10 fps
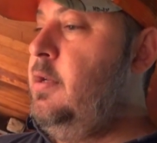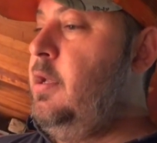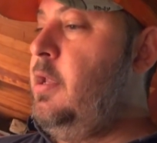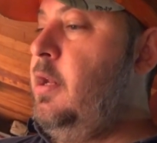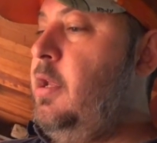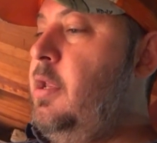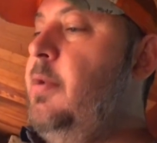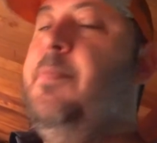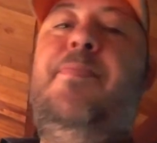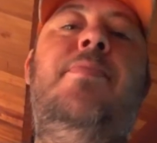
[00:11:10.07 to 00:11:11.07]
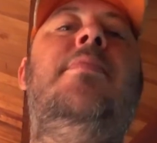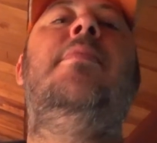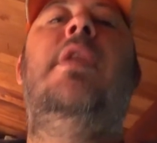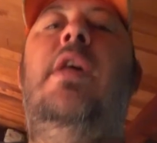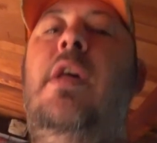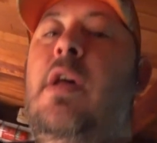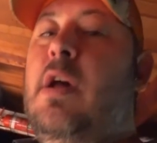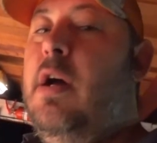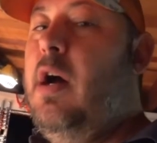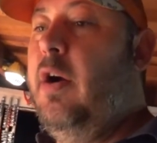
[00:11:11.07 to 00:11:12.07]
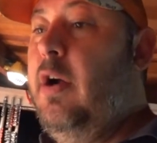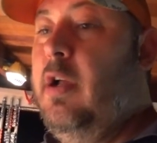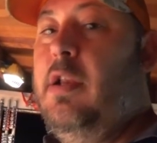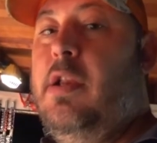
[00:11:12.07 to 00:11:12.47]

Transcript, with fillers: Yes, it is. Alright,